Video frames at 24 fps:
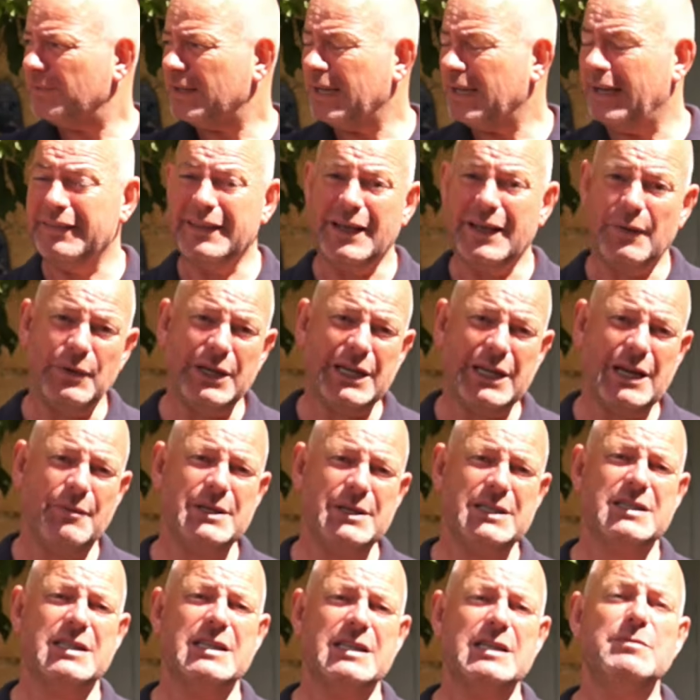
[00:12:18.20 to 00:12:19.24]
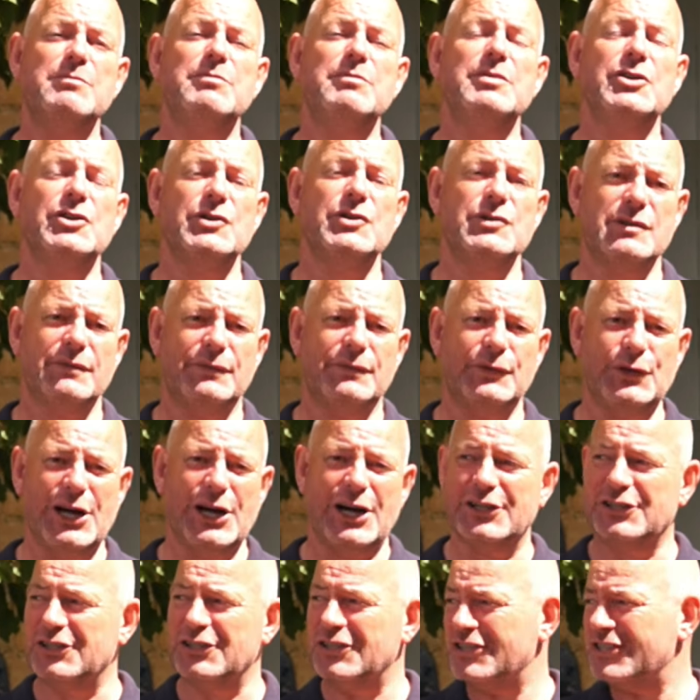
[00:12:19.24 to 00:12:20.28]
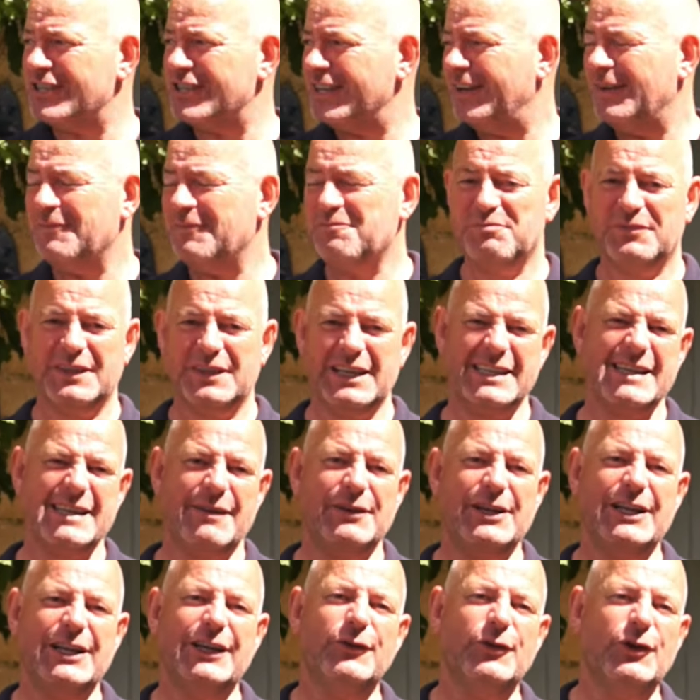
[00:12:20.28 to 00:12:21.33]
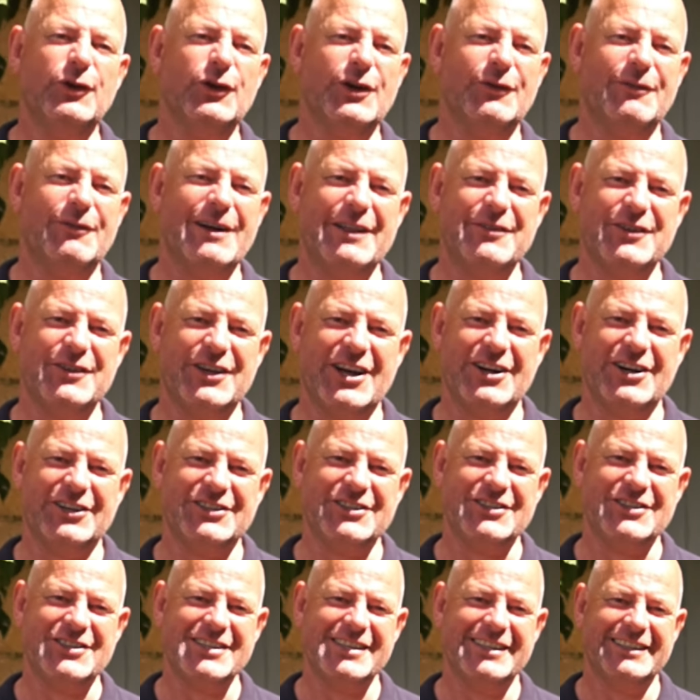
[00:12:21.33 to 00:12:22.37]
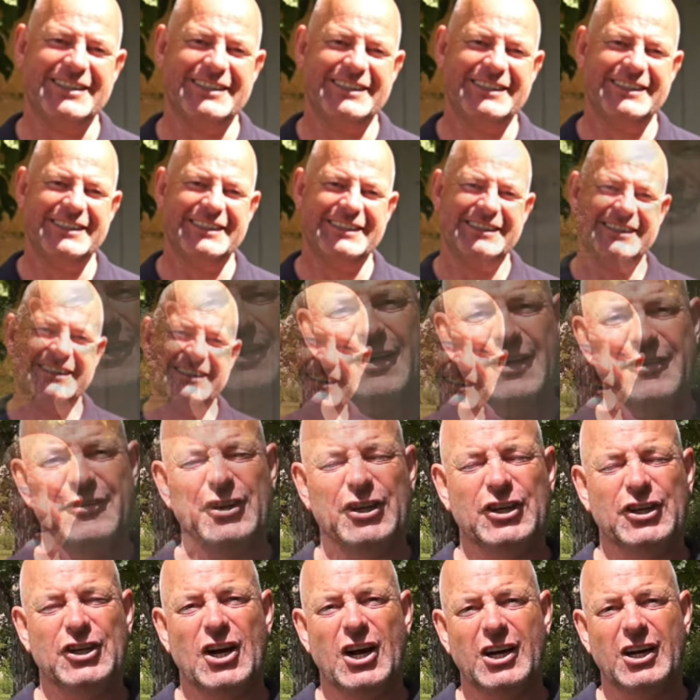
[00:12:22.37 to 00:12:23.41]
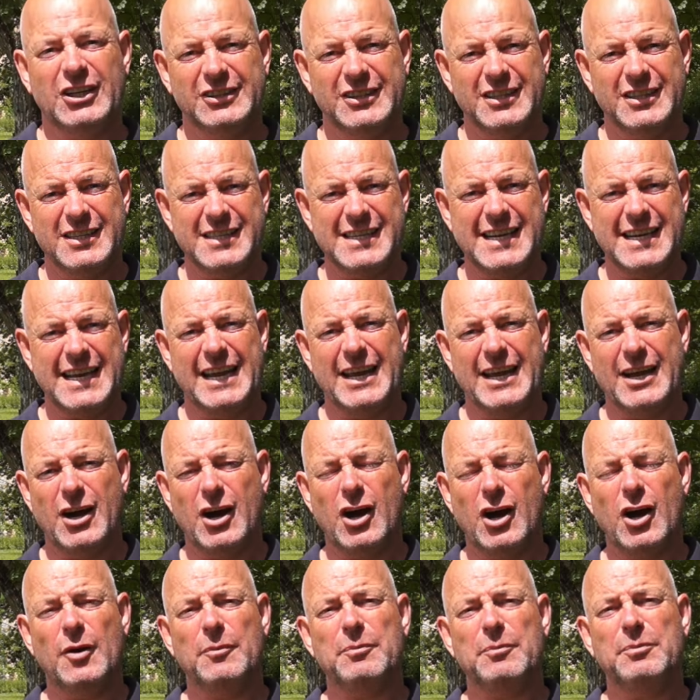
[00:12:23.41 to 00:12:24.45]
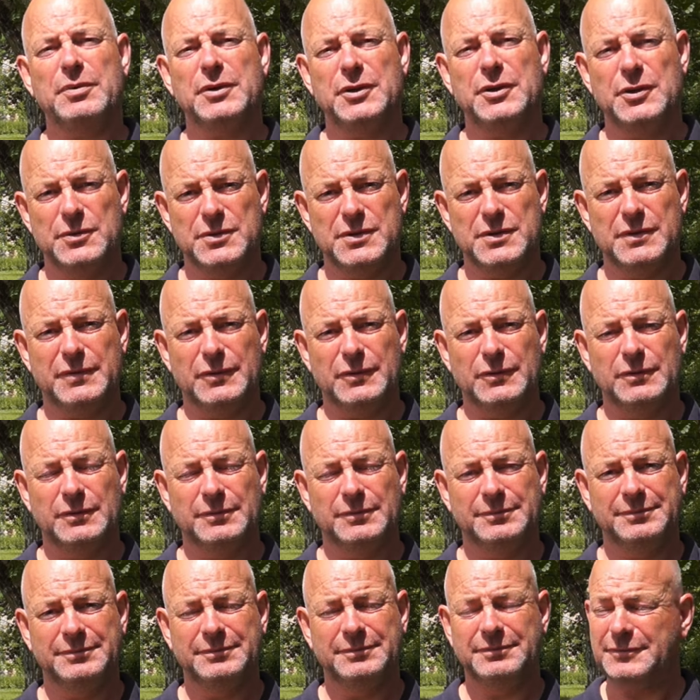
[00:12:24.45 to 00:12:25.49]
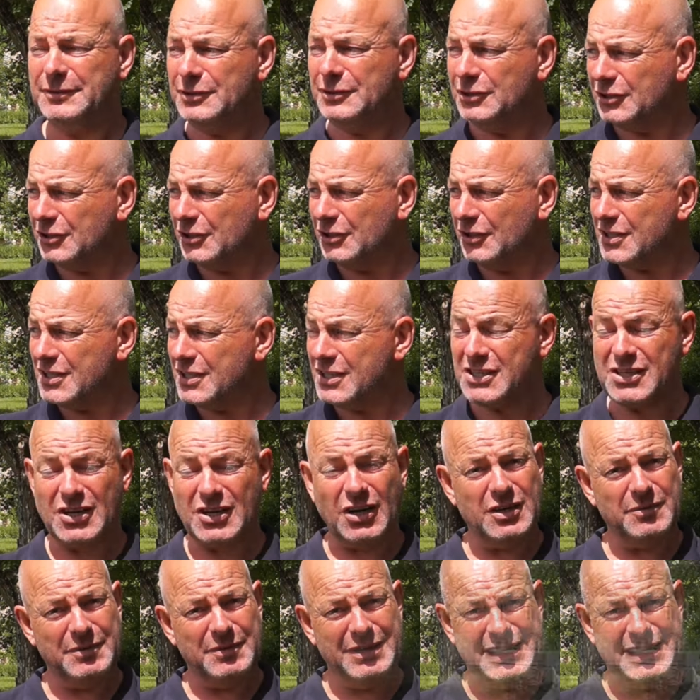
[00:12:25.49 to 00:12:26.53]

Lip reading: And then we come into these beautiful gardens. Let's have a little look around the gardens. The gardens here are beautiful. Just got to the side of me,